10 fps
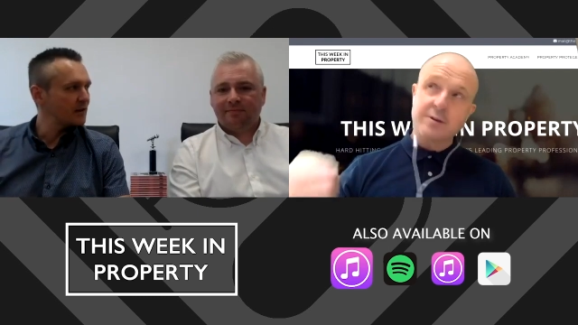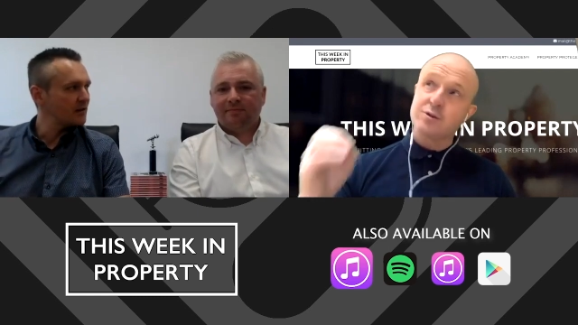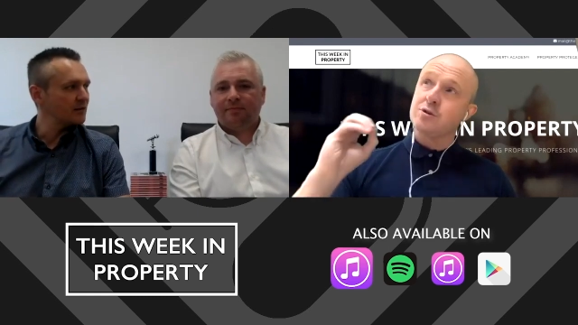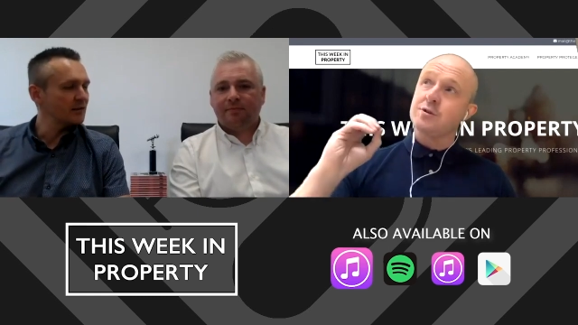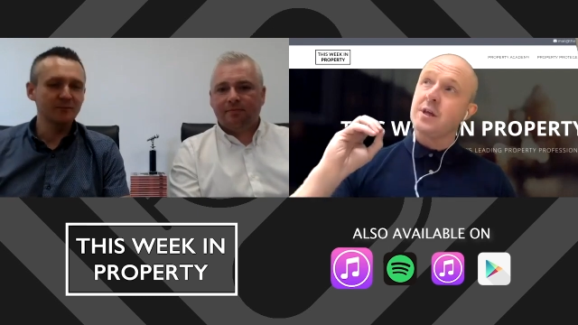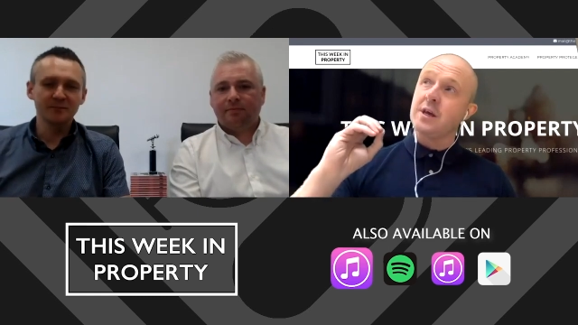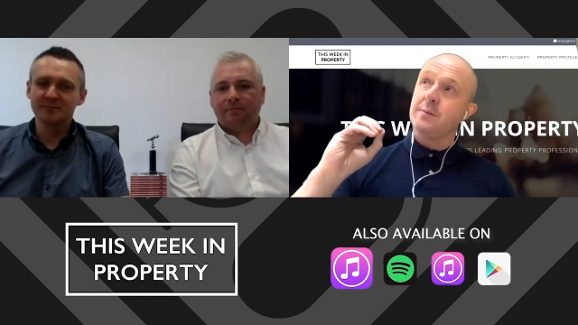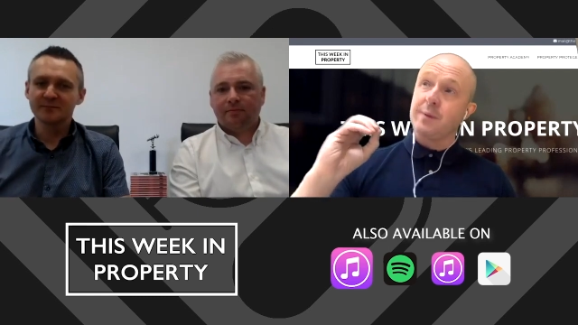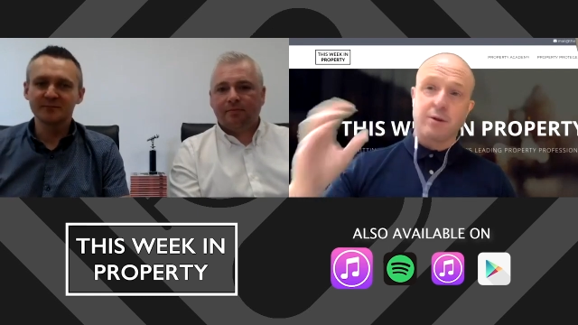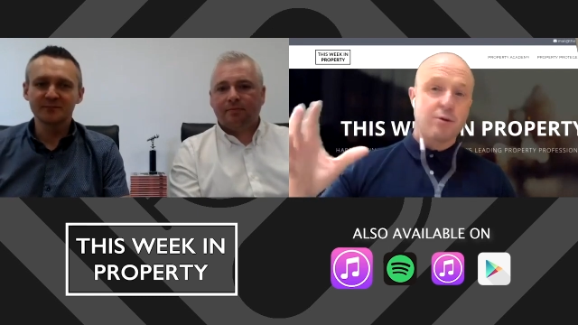Speaker 1: should they
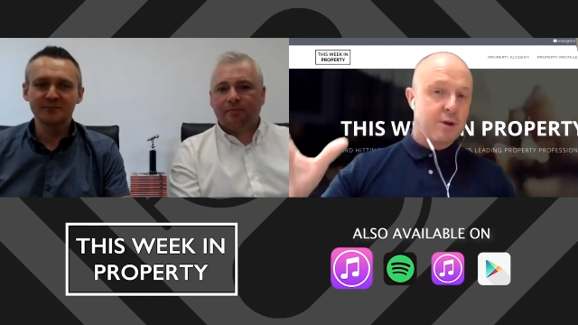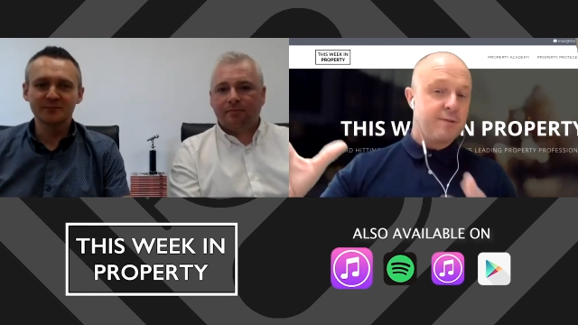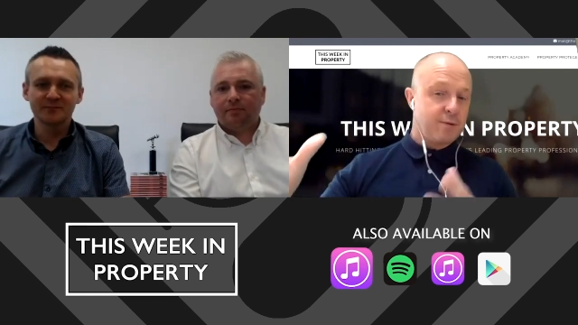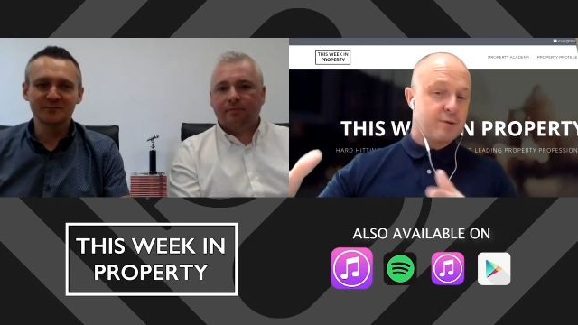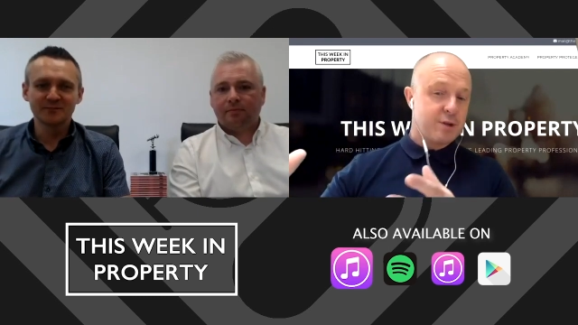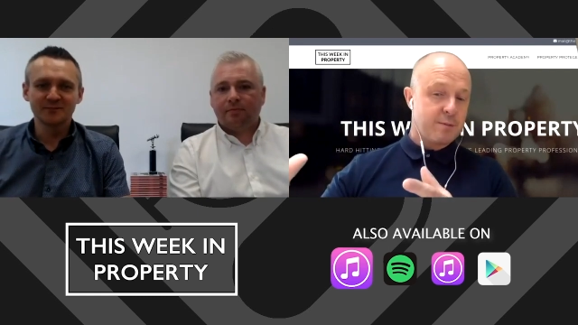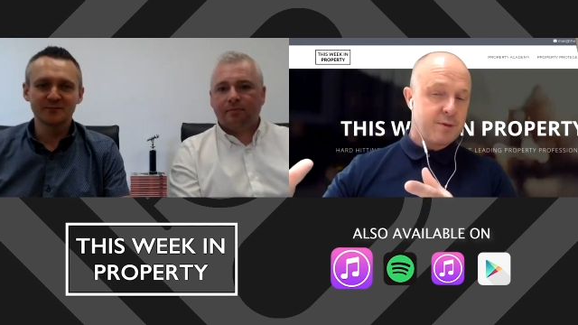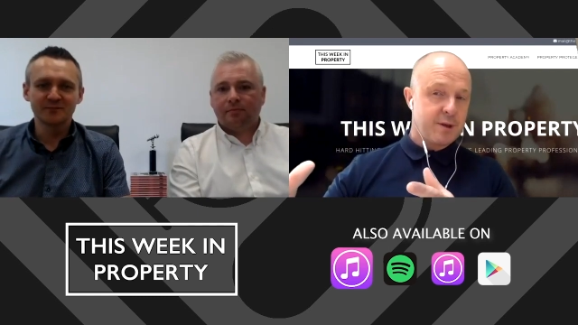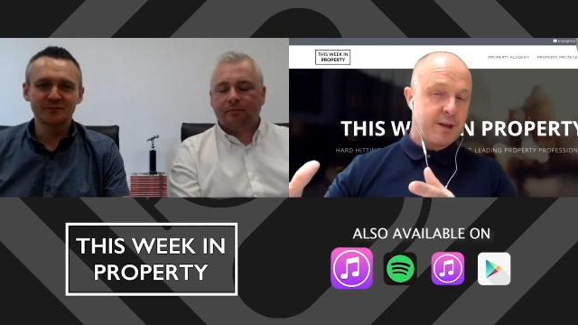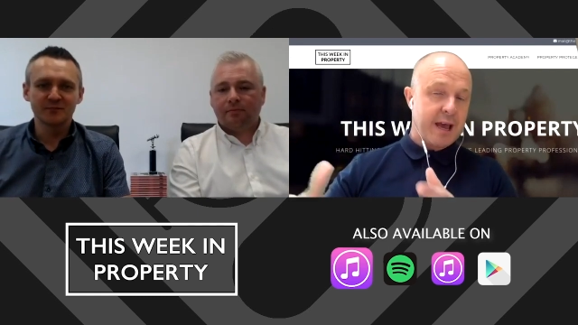be looking for
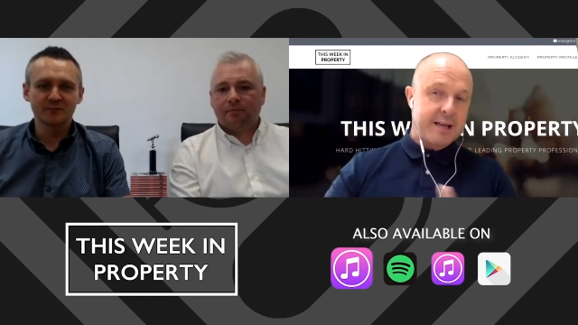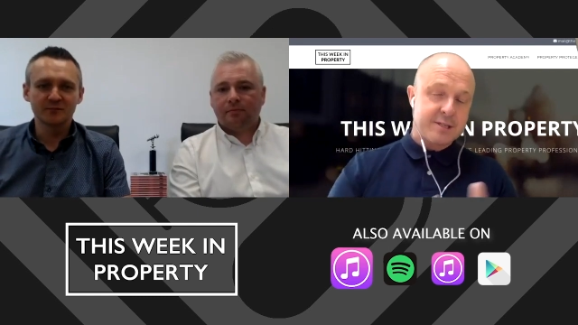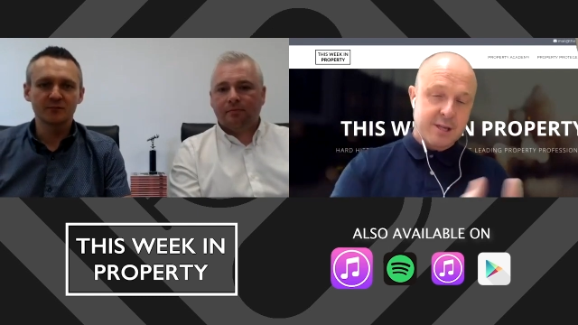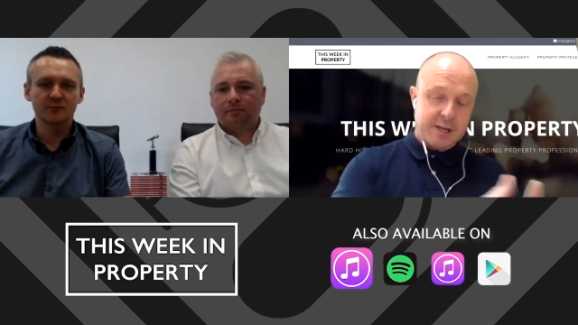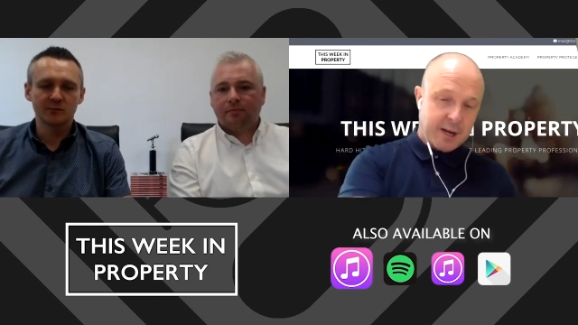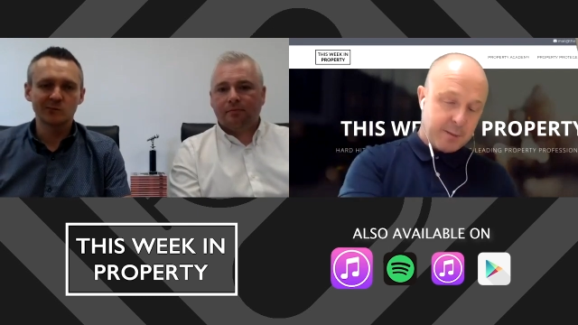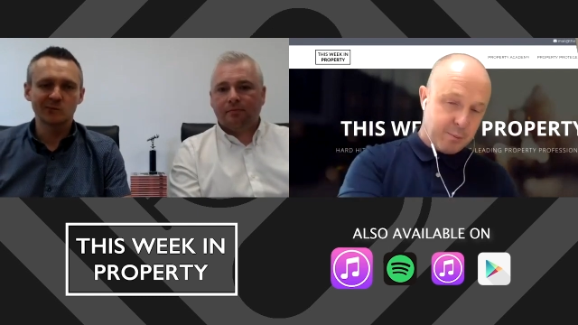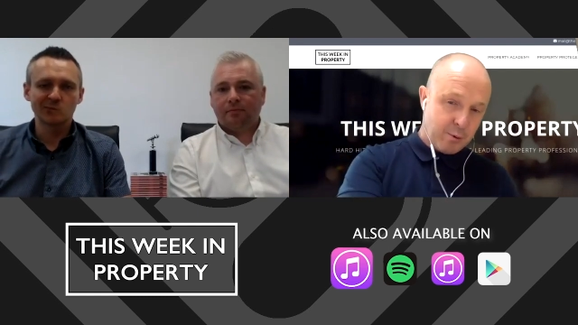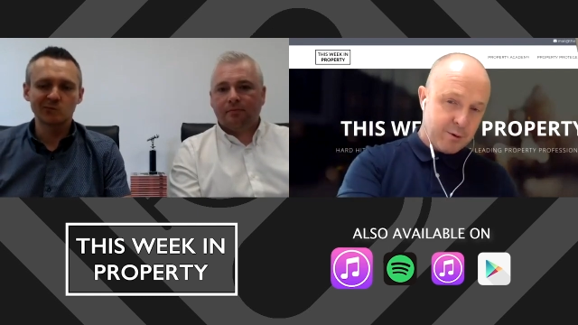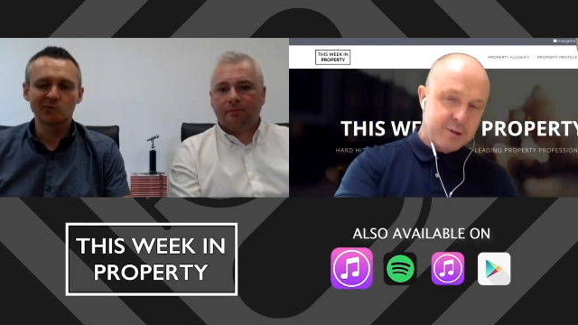something inside the
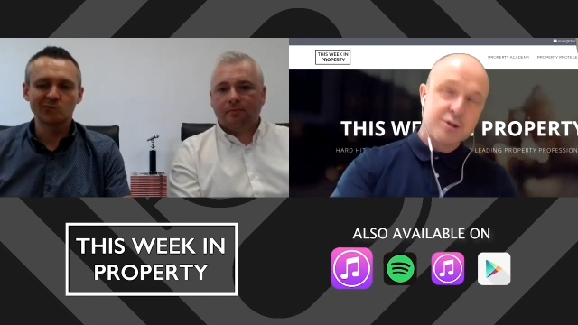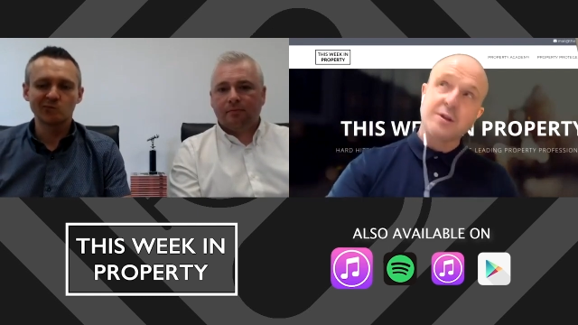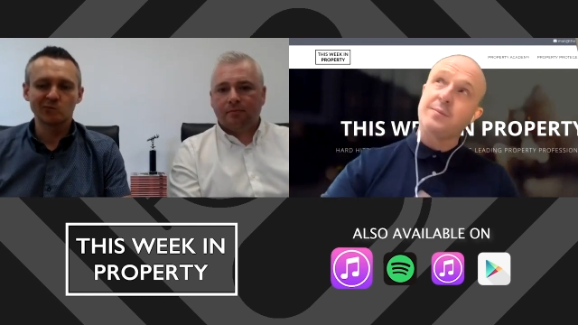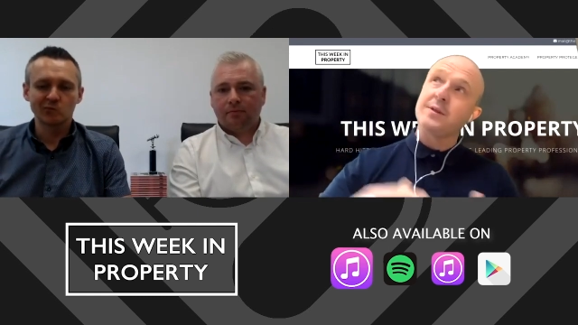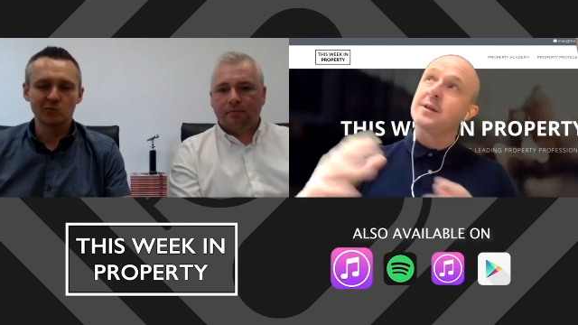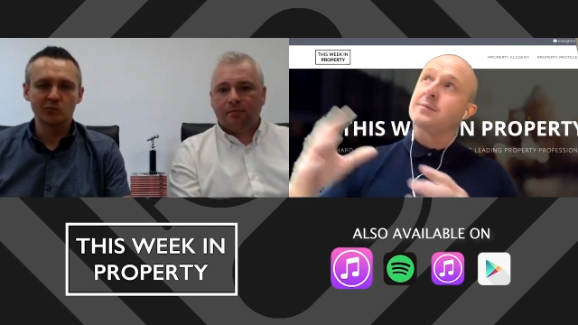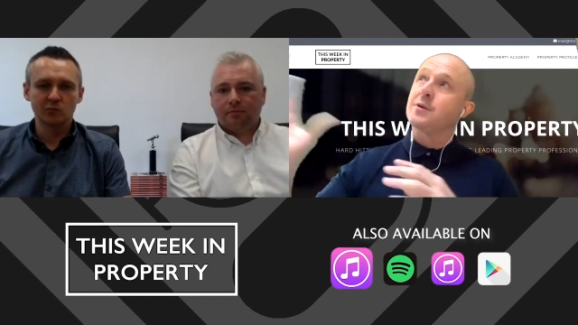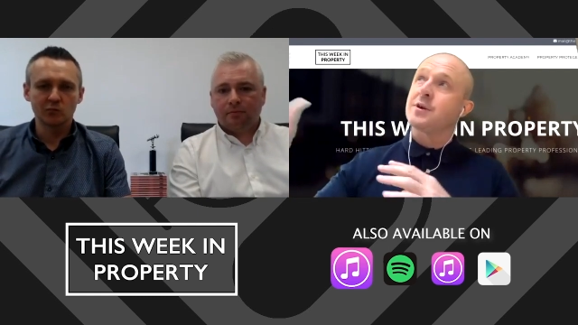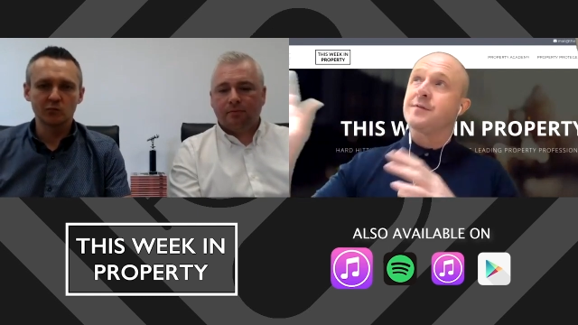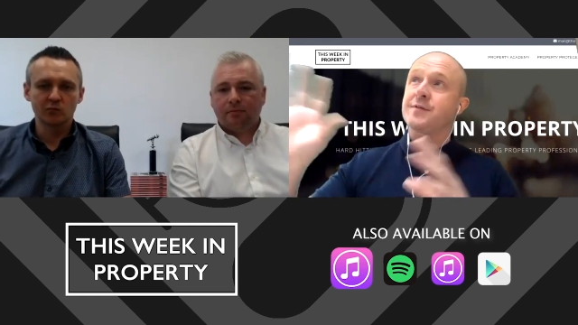report should they be
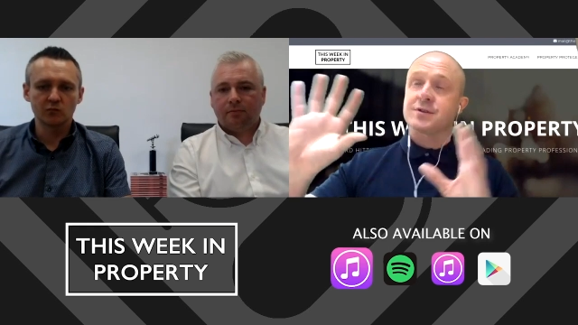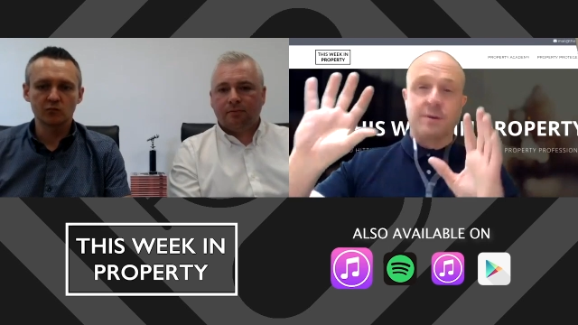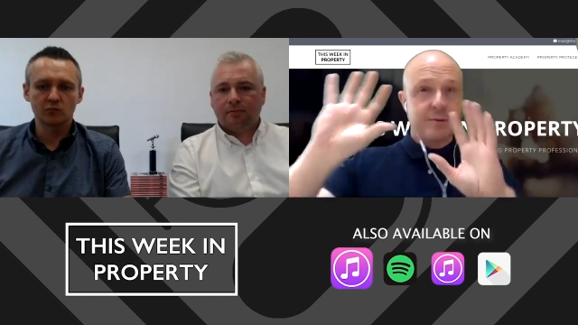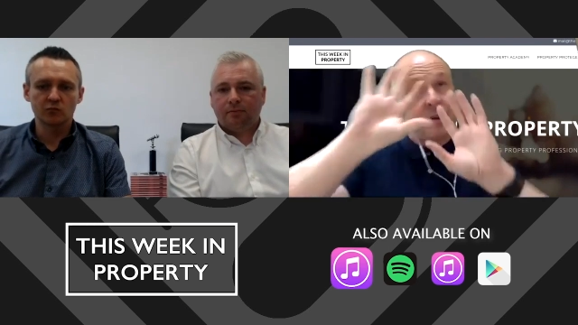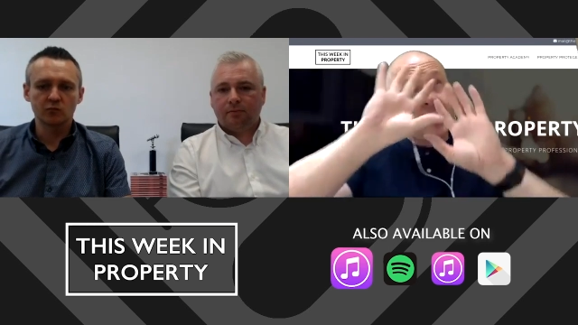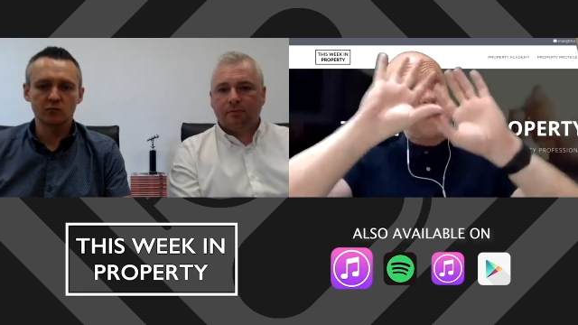looking for something